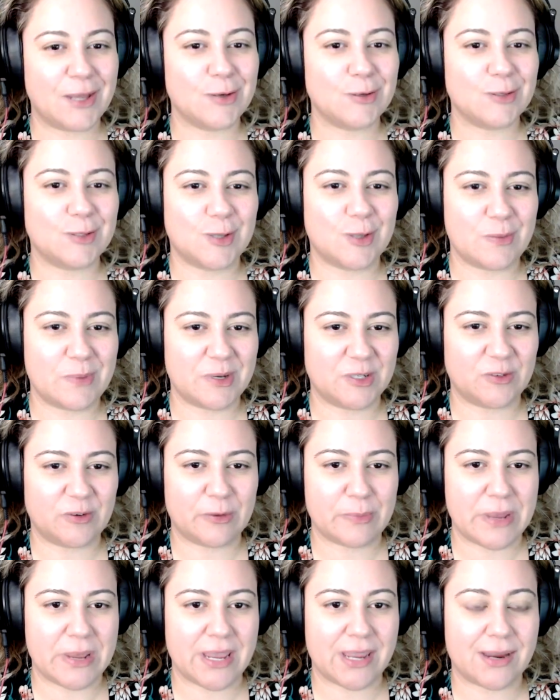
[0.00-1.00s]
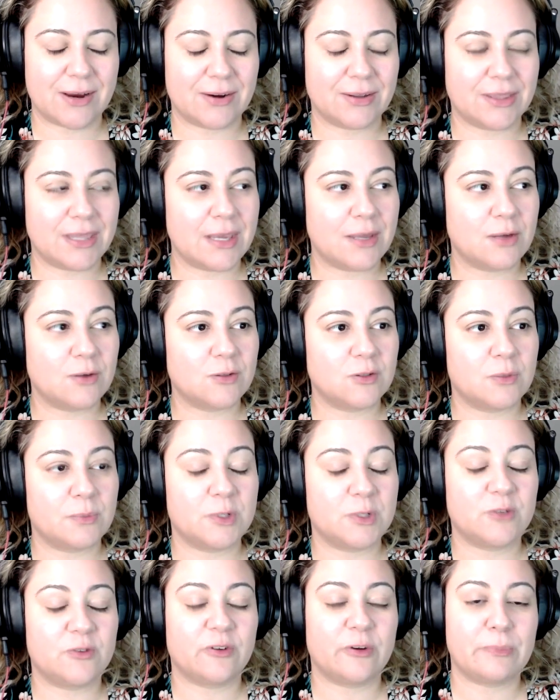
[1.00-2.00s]
Thank you so much for being here. Thank you so
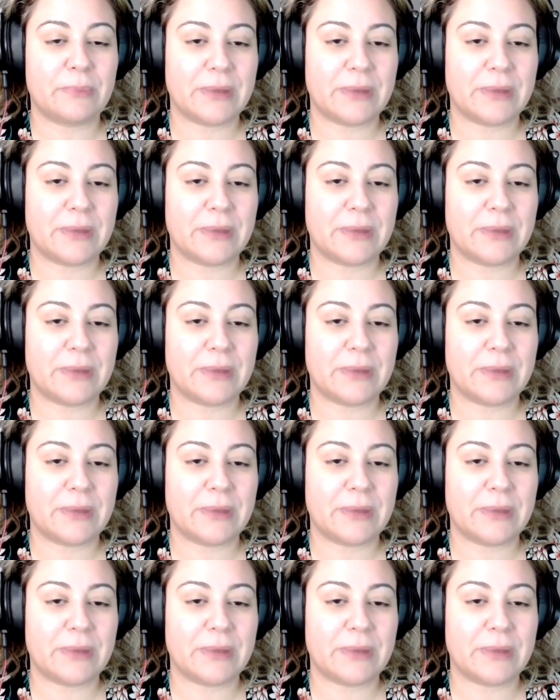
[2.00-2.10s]
much for